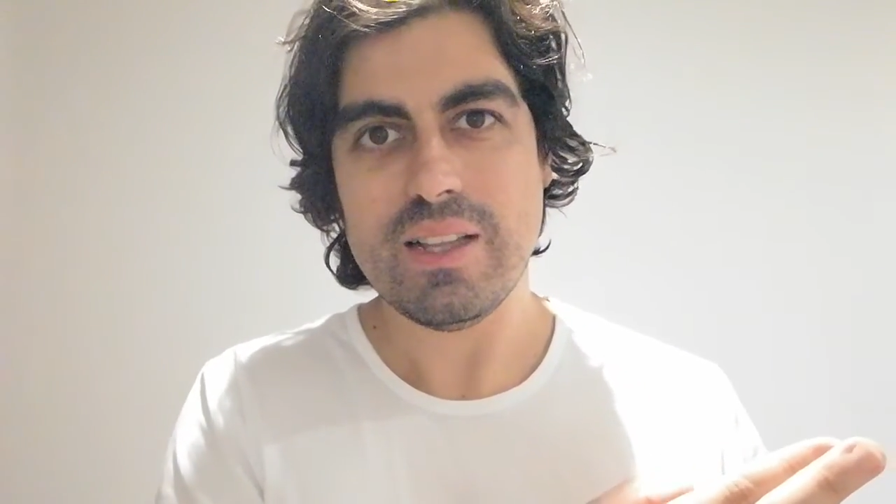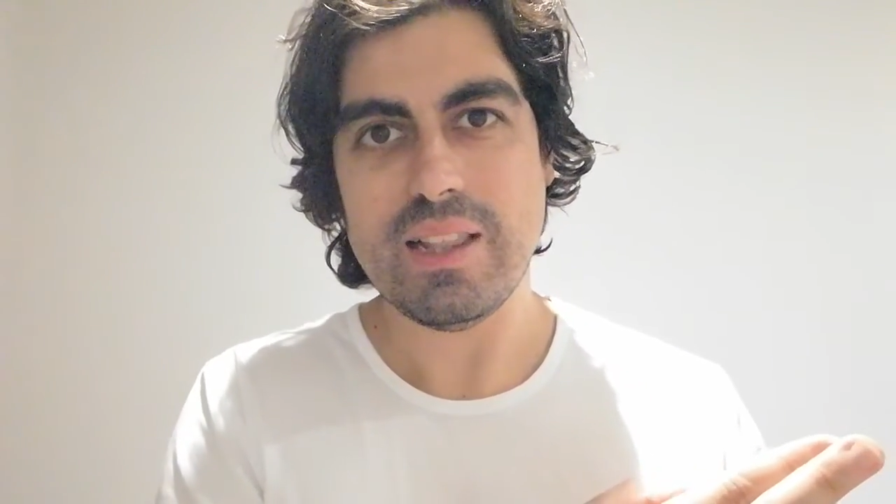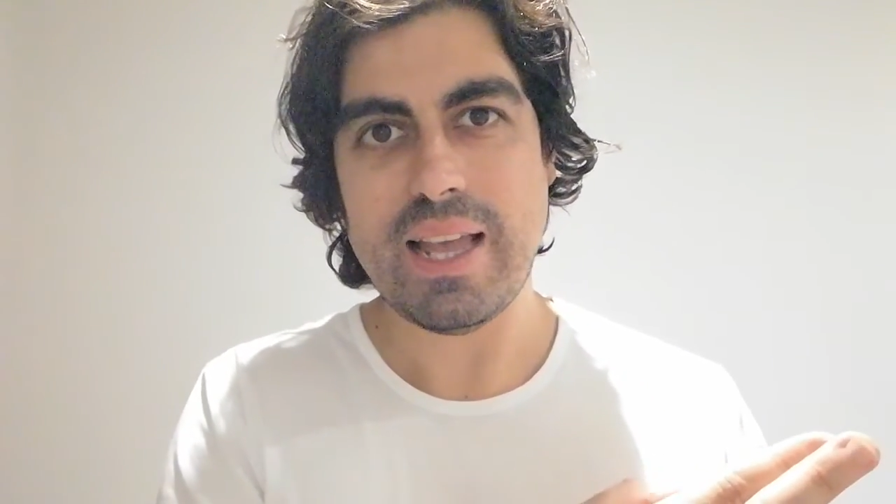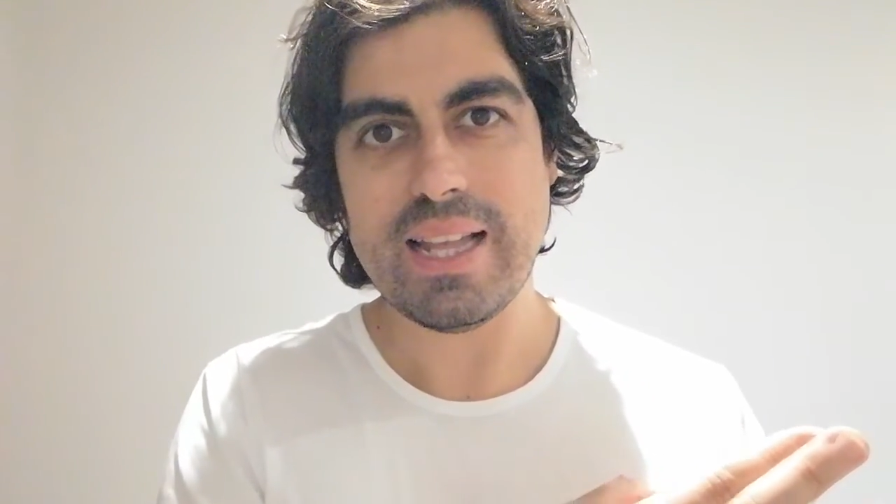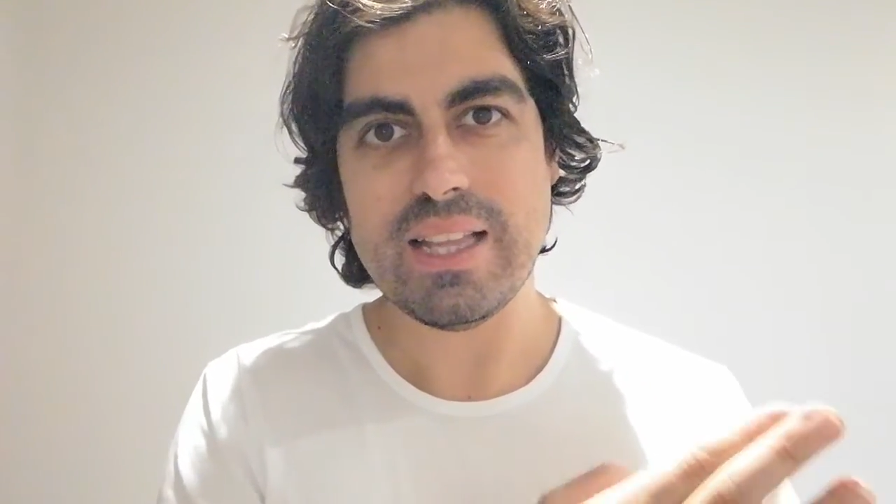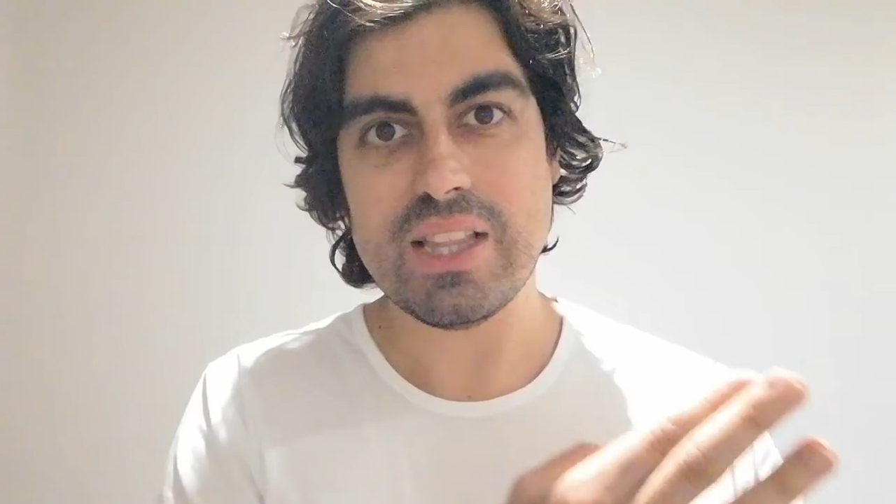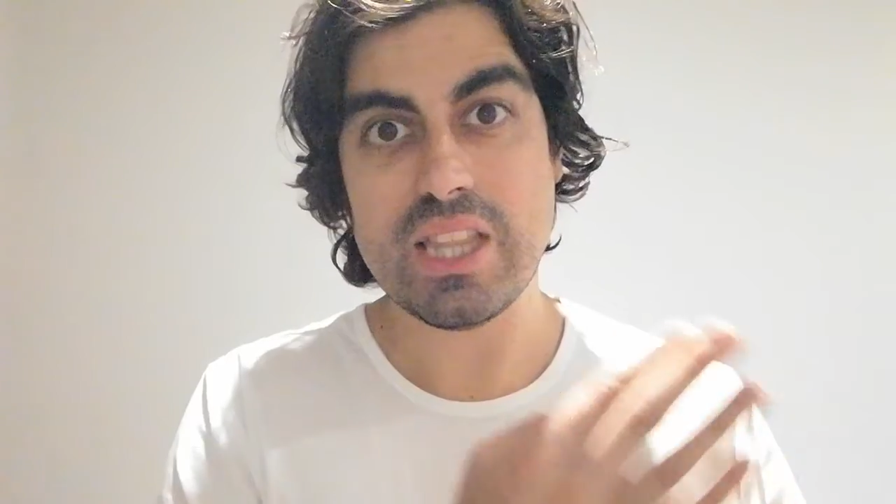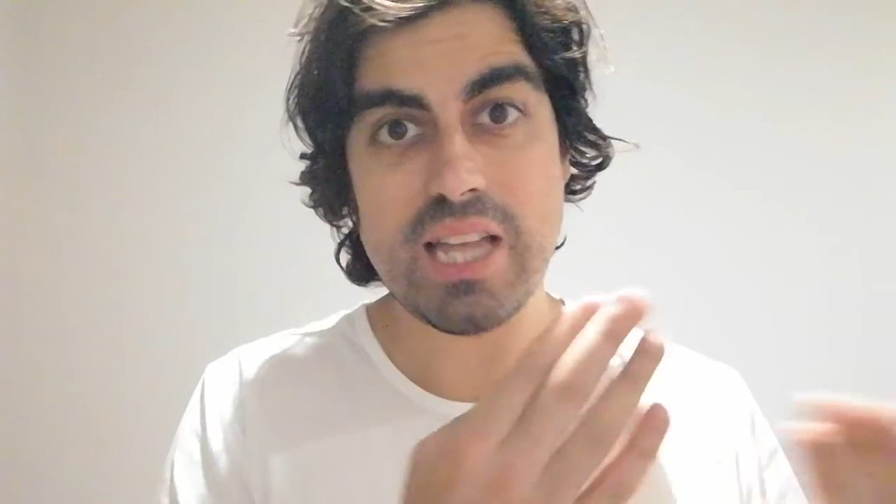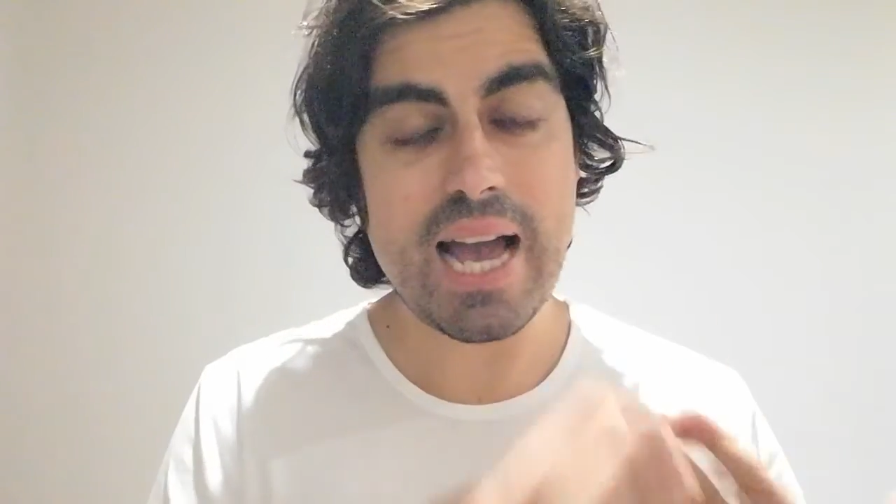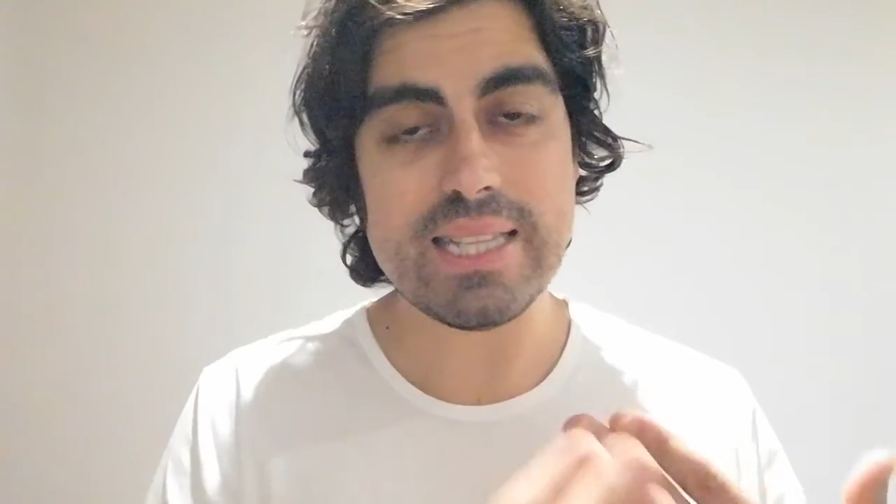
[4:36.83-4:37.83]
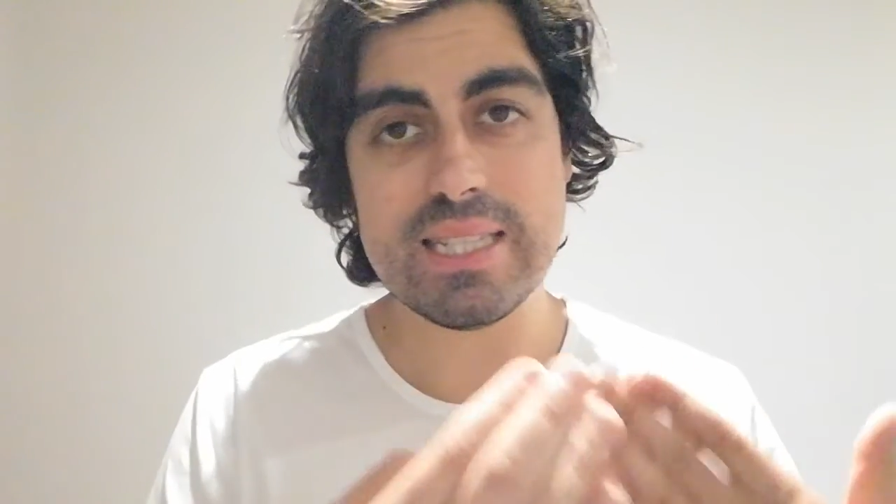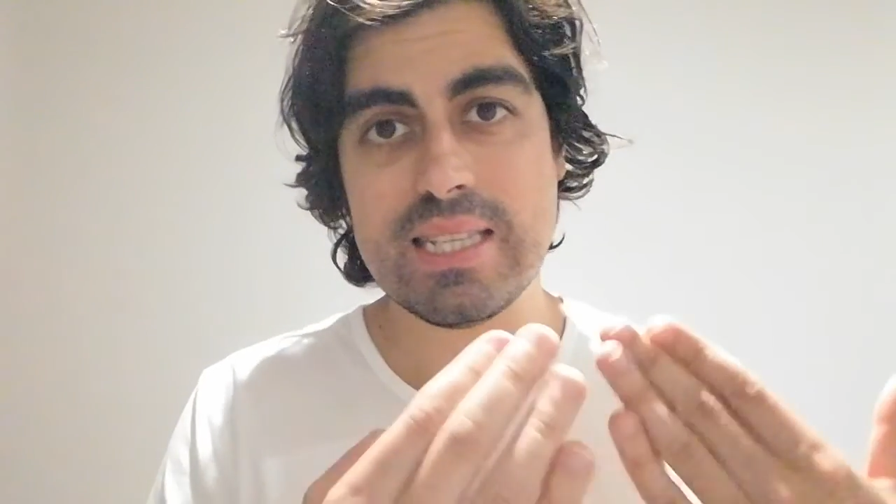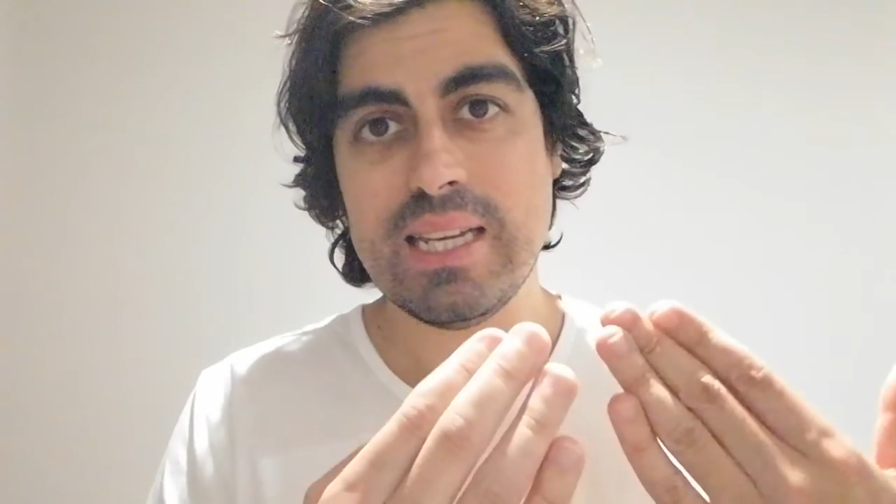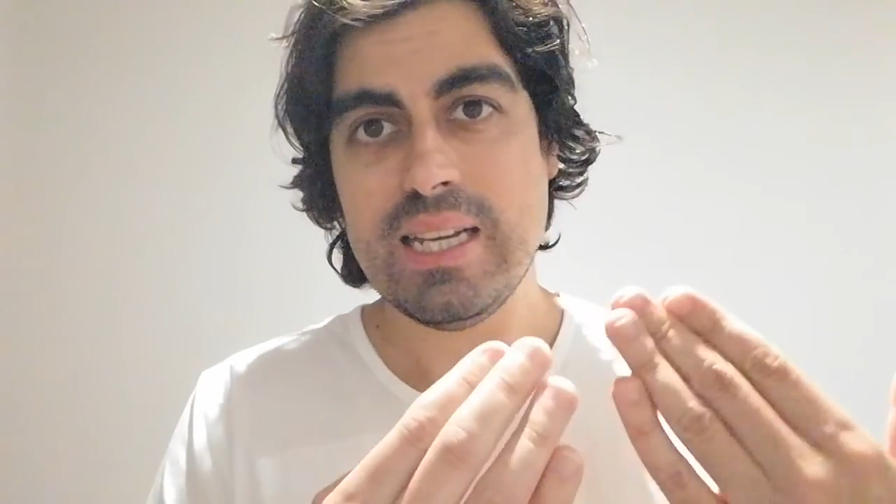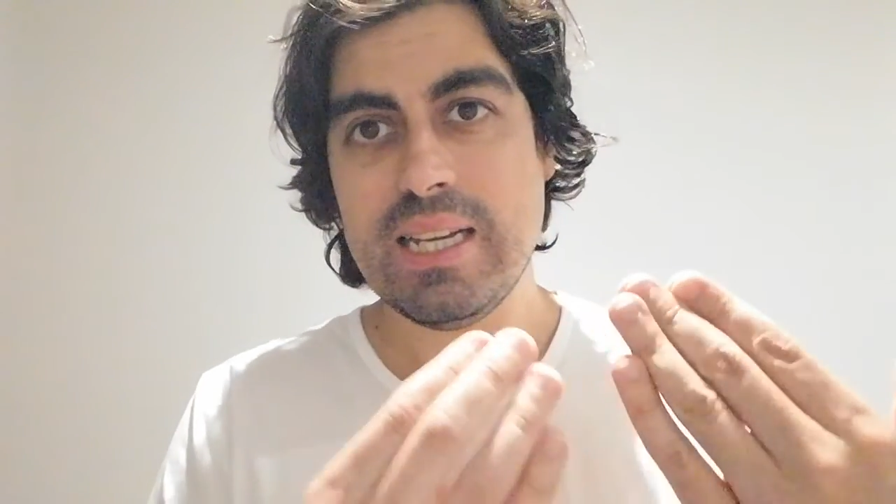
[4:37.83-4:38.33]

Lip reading: Like that's